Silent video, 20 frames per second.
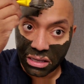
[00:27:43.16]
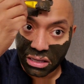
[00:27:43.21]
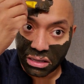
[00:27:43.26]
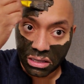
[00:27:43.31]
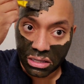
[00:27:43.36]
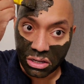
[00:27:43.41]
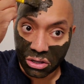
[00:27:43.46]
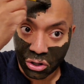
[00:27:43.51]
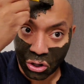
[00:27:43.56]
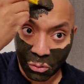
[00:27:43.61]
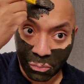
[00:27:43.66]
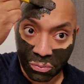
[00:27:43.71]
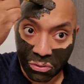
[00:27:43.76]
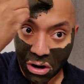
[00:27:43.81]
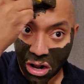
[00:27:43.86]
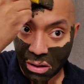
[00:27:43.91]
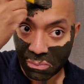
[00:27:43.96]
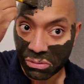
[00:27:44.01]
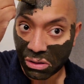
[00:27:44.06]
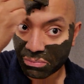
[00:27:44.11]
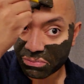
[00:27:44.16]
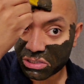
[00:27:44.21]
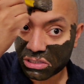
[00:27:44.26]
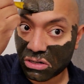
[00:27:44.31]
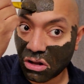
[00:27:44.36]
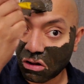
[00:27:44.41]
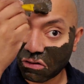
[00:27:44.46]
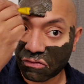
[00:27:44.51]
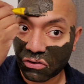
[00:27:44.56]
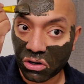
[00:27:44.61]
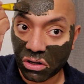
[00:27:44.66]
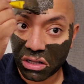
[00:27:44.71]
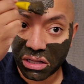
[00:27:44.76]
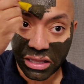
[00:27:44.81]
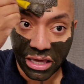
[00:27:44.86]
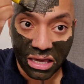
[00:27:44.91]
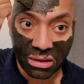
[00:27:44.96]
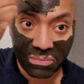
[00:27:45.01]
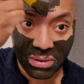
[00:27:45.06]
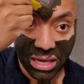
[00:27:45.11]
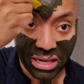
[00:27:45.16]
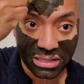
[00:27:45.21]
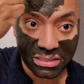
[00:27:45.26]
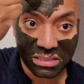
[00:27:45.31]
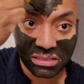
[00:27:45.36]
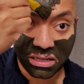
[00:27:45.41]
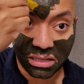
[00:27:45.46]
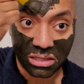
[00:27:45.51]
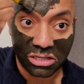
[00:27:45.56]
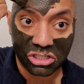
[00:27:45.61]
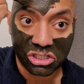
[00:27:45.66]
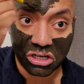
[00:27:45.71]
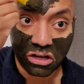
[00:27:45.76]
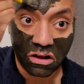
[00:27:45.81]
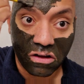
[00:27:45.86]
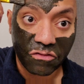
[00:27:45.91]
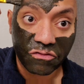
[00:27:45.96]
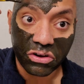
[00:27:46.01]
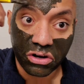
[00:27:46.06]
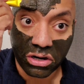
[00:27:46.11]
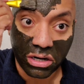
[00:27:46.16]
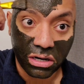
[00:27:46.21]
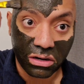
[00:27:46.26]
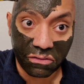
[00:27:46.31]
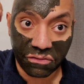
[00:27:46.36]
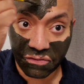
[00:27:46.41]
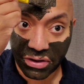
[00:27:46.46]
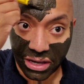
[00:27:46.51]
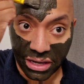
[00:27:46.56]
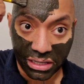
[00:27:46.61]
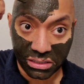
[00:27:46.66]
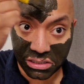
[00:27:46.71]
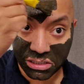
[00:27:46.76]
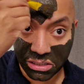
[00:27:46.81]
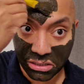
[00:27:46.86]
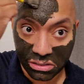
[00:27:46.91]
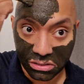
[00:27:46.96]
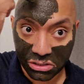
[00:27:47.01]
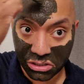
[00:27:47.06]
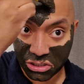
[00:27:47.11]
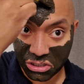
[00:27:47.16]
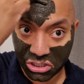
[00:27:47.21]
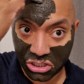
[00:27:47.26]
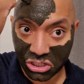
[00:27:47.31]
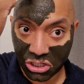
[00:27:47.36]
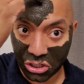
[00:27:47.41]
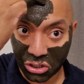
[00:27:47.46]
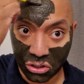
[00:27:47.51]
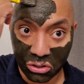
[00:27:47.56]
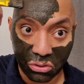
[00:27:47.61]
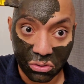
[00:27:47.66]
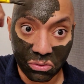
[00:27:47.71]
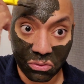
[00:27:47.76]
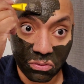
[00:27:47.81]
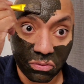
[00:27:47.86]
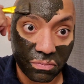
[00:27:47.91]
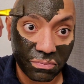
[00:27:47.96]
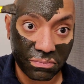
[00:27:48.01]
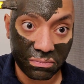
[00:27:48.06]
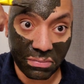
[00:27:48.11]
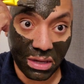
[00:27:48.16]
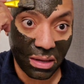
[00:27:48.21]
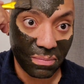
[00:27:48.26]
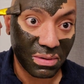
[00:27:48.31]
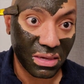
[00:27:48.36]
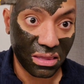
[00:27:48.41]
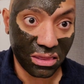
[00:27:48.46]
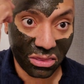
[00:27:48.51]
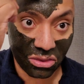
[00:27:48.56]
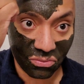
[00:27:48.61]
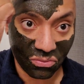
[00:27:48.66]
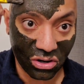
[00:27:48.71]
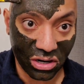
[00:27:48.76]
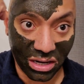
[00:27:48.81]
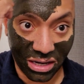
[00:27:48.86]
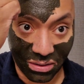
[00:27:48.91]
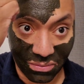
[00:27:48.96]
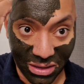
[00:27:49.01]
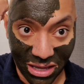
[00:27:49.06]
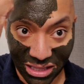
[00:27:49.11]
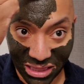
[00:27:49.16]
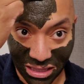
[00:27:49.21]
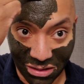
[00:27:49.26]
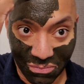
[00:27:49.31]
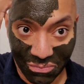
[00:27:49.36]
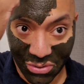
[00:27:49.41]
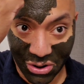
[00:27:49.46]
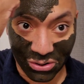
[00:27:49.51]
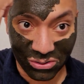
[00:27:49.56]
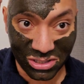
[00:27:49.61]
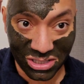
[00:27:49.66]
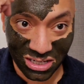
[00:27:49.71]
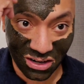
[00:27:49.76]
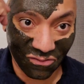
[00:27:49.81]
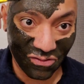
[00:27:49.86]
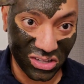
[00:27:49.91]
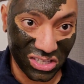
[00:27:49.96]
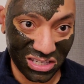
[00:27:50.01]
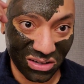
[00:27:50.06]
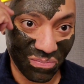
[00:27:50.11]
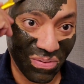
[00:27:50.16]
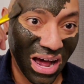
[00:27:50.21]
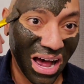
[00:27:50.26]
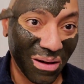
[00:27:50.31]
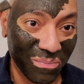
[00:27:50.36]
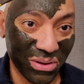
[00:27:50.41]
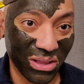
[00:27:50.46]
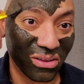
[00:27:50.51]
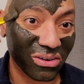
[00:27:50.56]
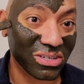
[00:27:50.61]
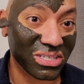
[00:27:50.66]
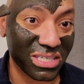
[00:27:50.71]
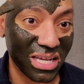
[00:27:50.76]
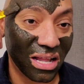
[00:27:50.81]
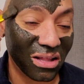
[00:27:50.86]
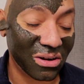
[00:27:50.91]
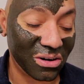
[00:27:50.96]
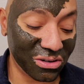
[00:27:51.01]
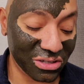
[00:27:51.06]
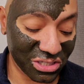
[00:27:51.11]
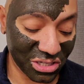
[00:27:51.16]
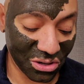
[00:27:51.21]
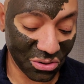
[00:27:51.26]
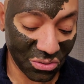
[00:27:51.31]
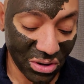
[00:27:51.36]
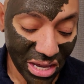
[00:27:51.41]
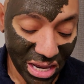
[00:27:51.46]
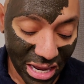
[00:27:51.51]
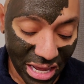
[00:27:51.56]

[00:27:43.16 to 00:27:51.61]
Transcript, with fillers: you know, problem solver clay masks on the shelf. You're going to find 2, maybe 3 at the most if it's a popular seller. So